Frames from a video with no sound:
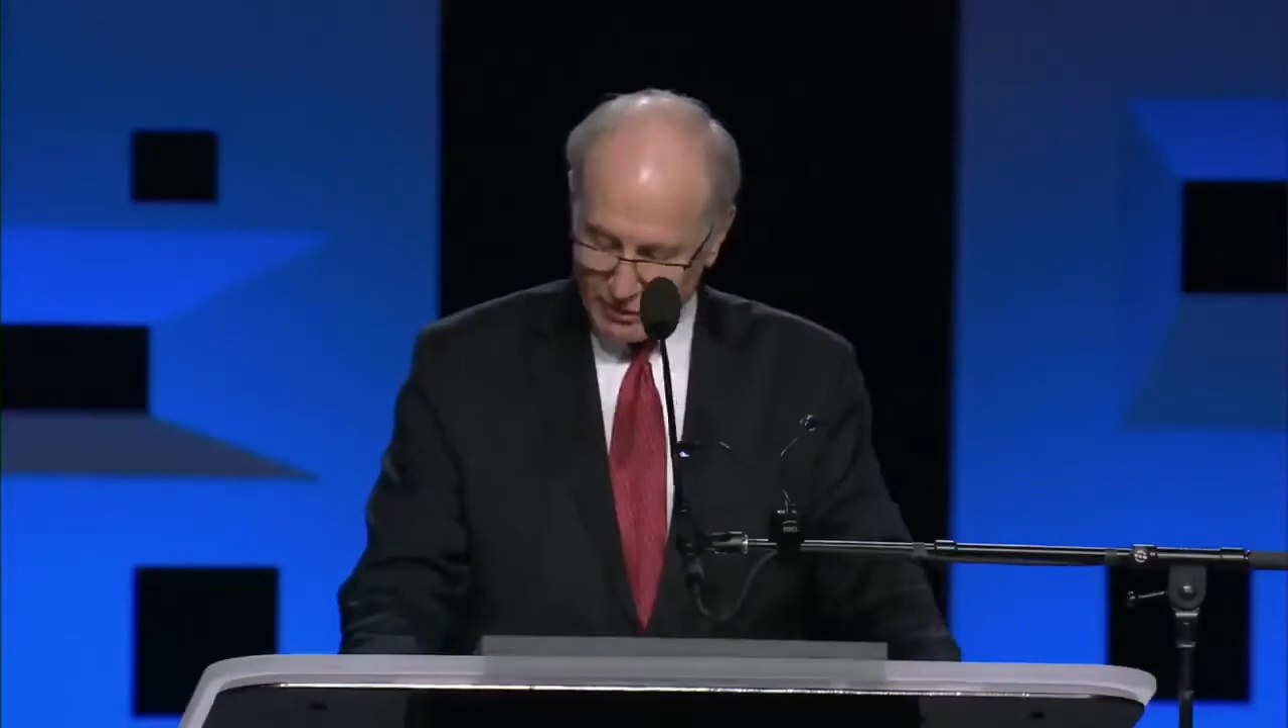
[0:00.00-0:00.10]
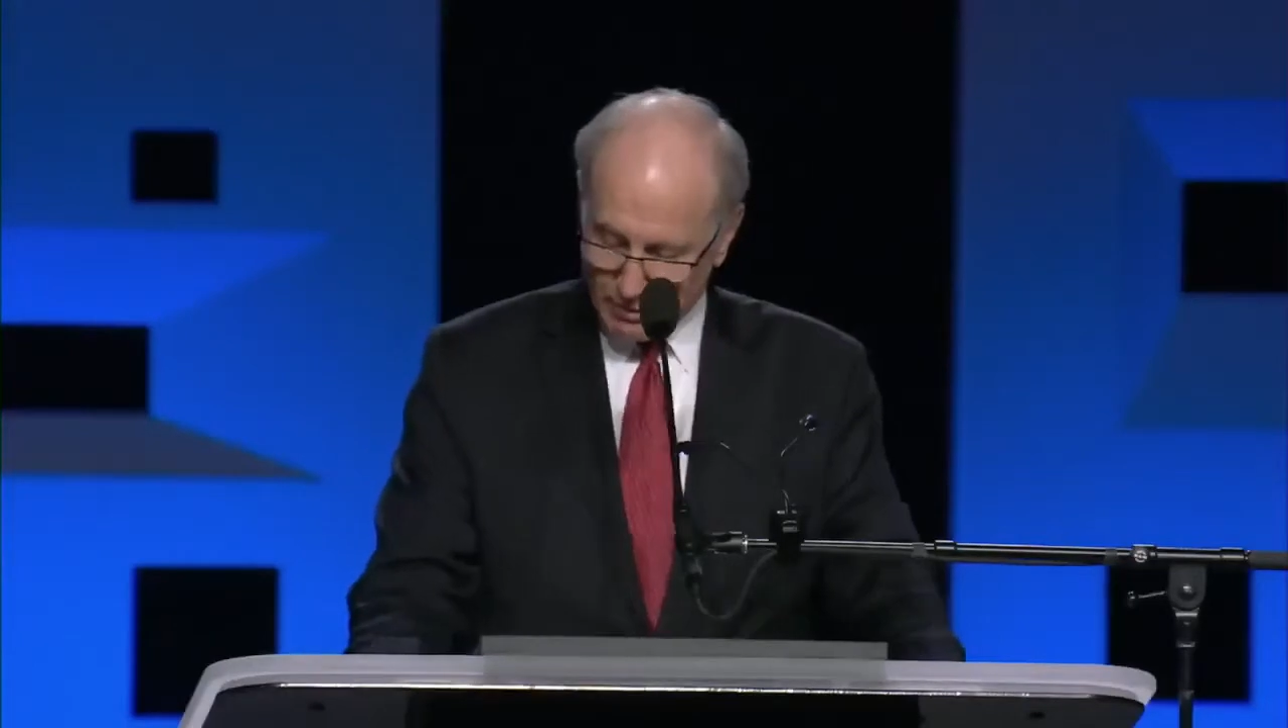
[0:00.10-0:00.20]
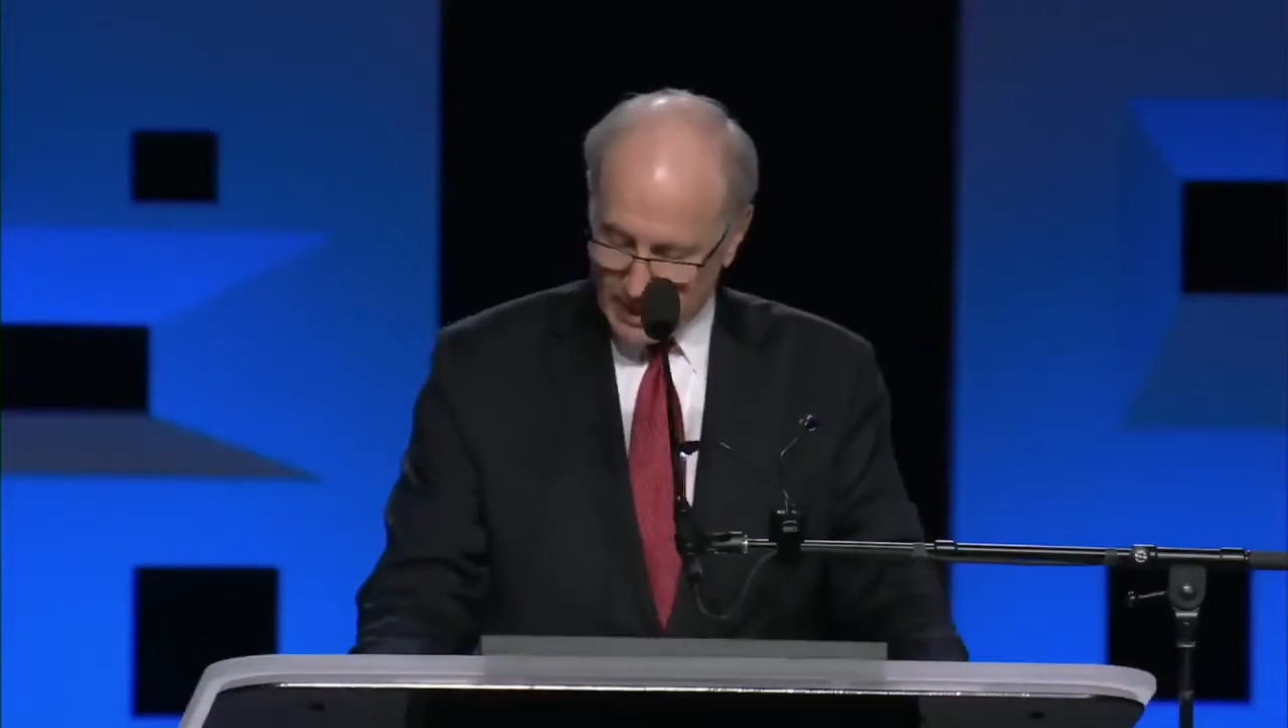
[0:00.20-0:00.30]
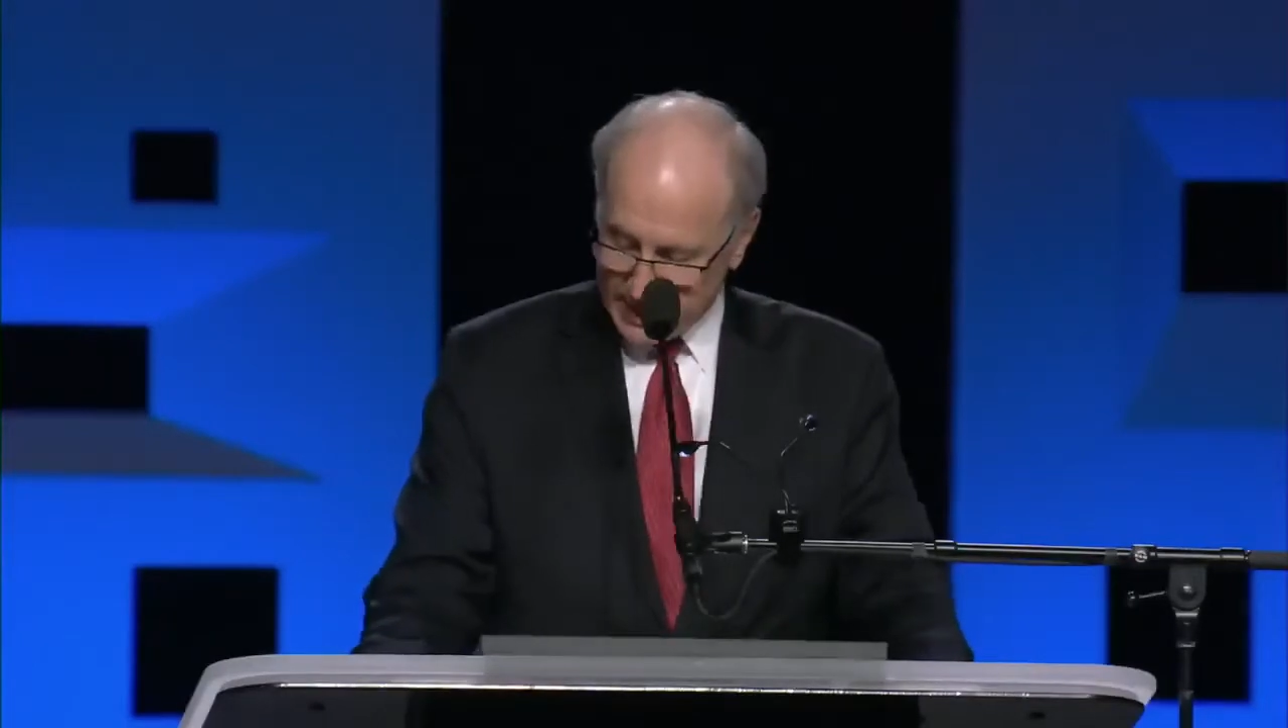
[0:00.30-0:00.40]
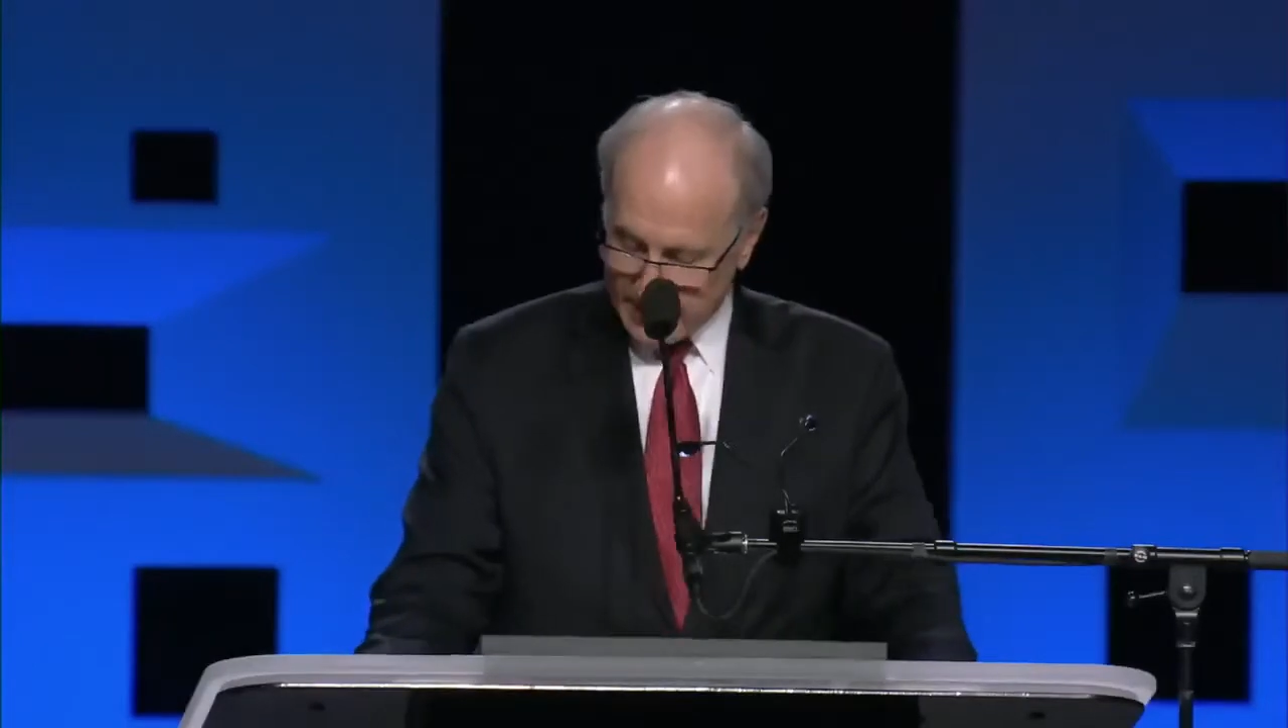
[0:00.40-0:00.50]
the
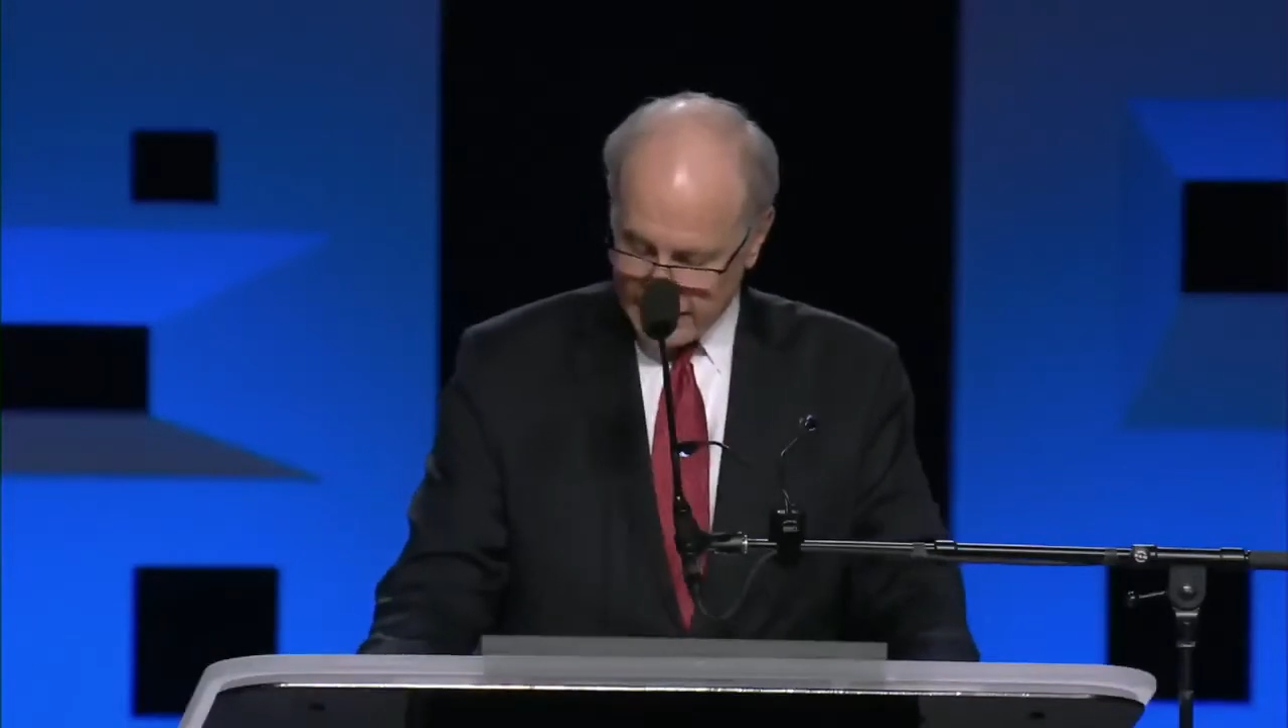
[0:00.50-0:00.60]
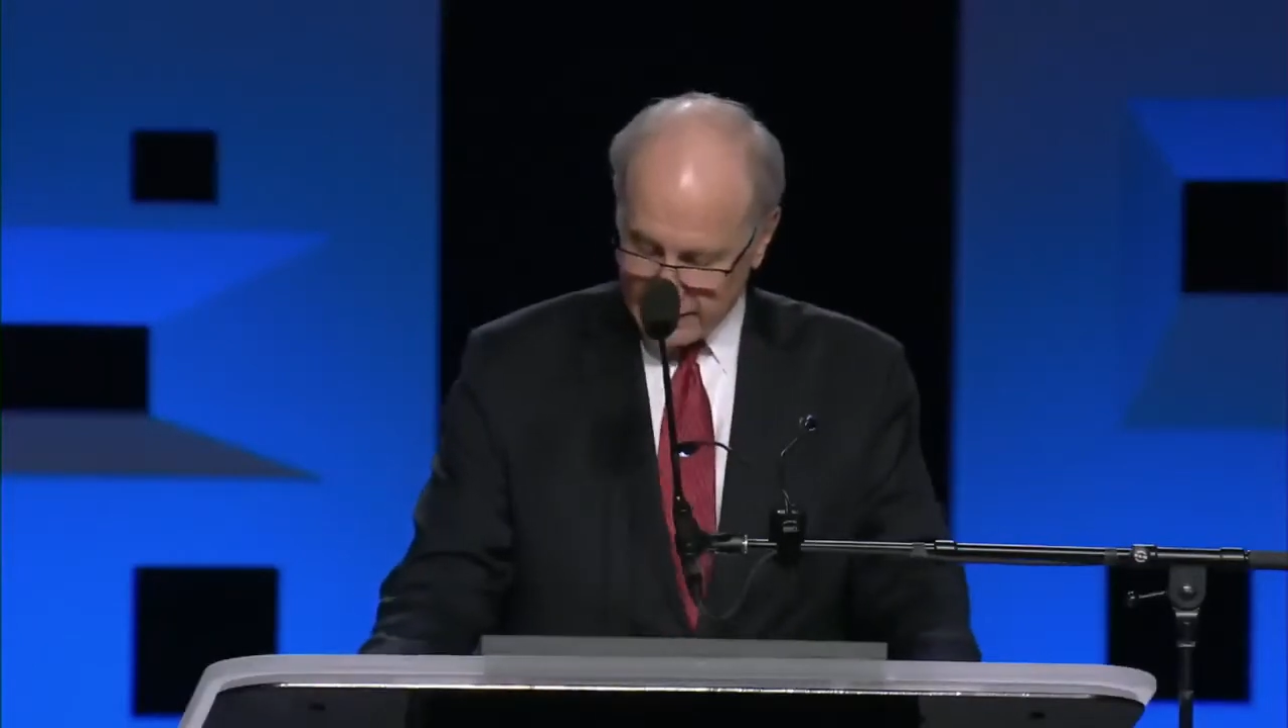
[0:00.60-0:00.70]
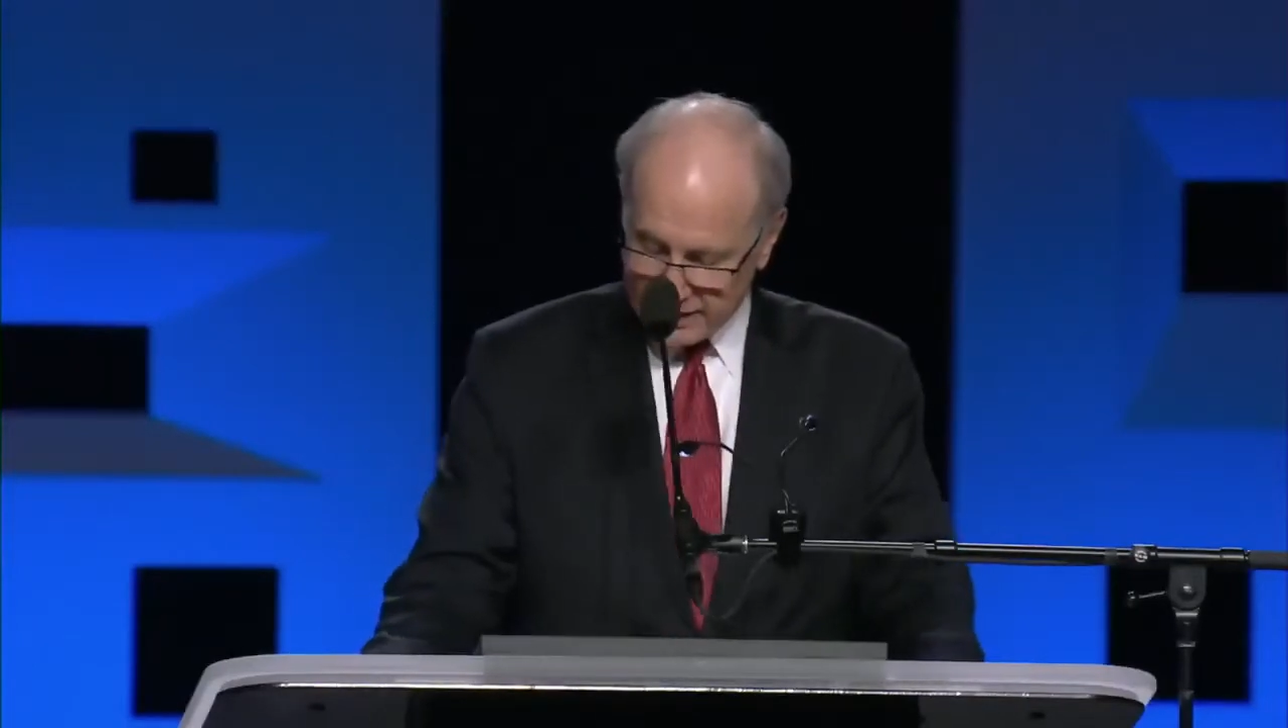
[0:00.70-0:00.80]
ranking,